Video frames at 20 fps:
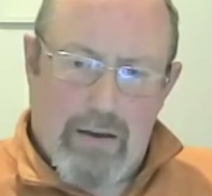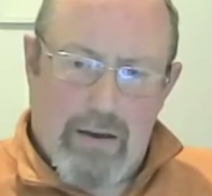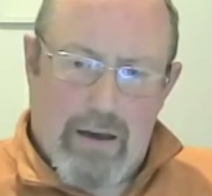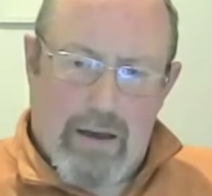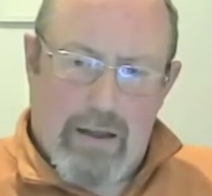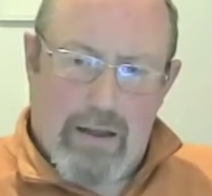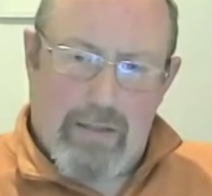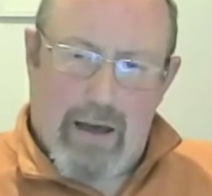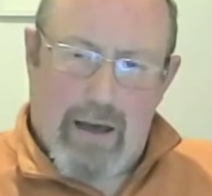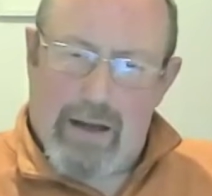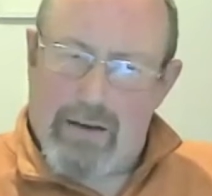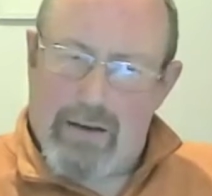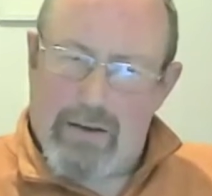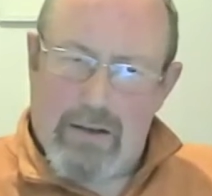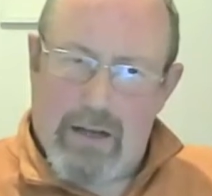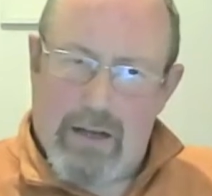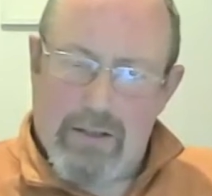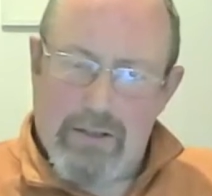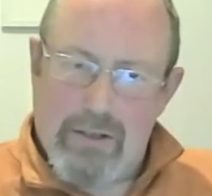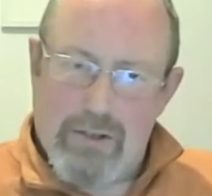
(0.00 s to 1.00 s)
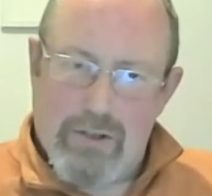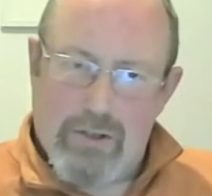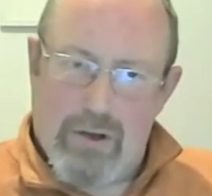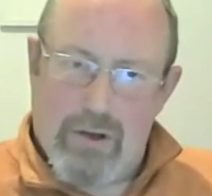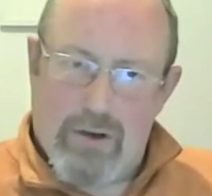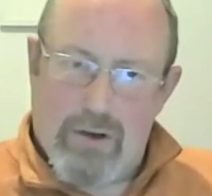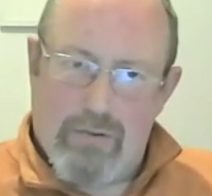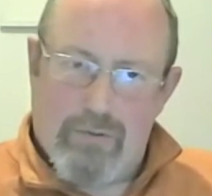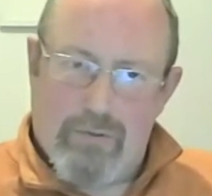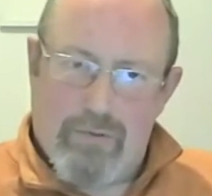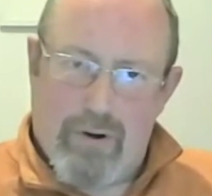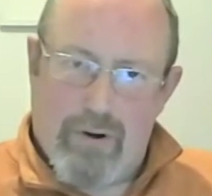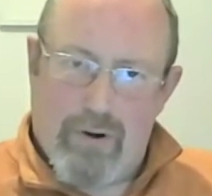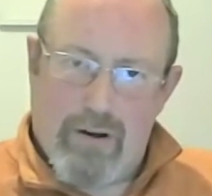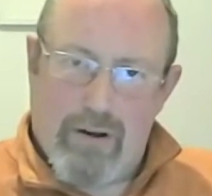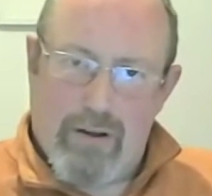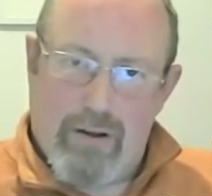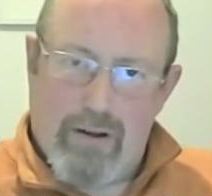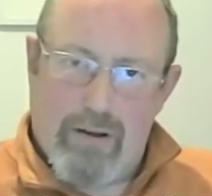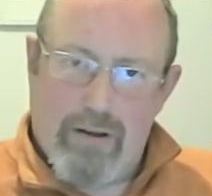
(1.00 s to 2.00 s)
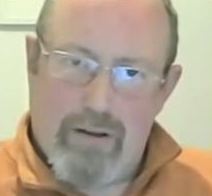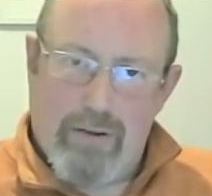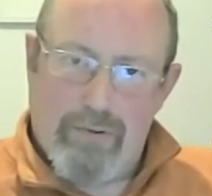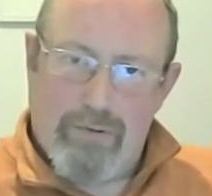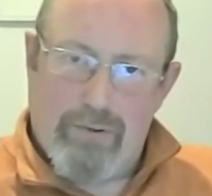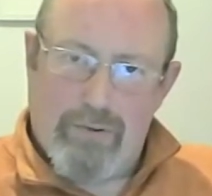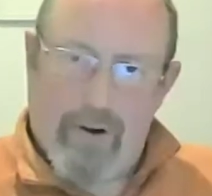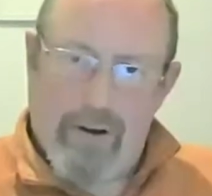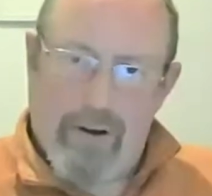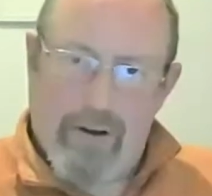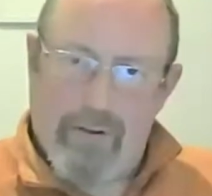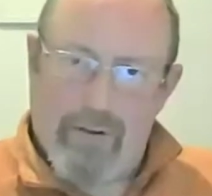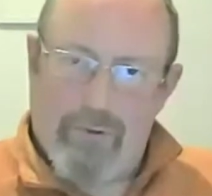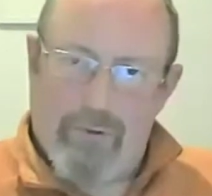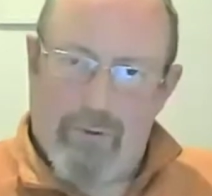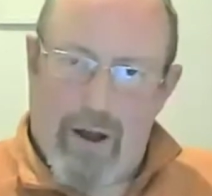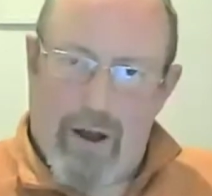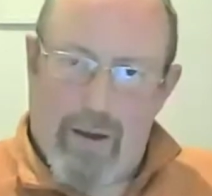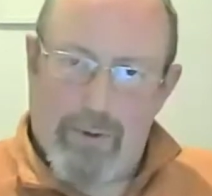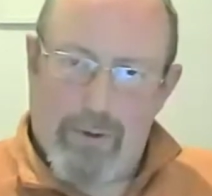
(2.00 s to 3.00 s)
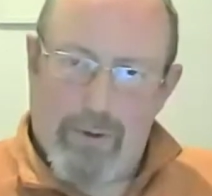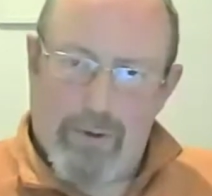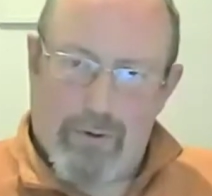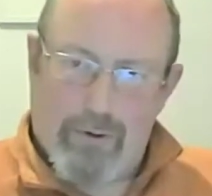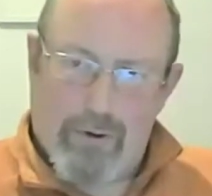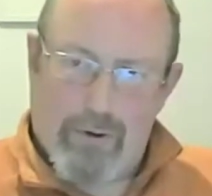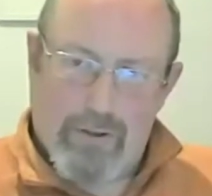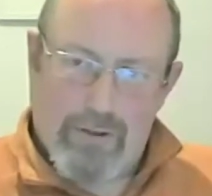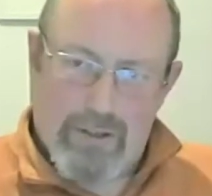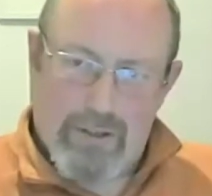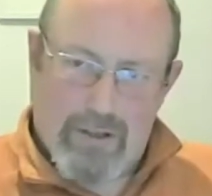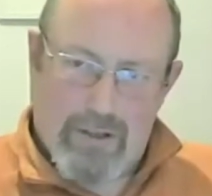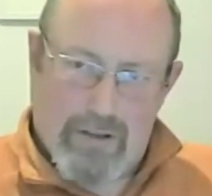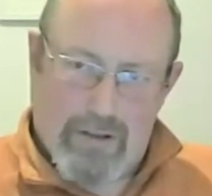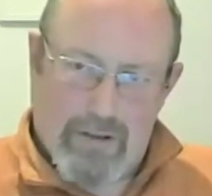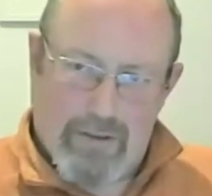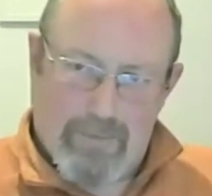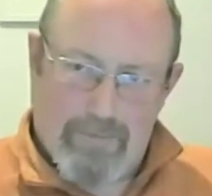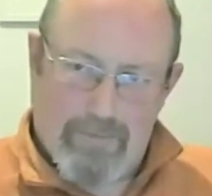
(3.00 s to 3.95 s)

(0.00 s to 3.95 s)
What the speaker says: that takes us down a very, very different rabbit hole altogether.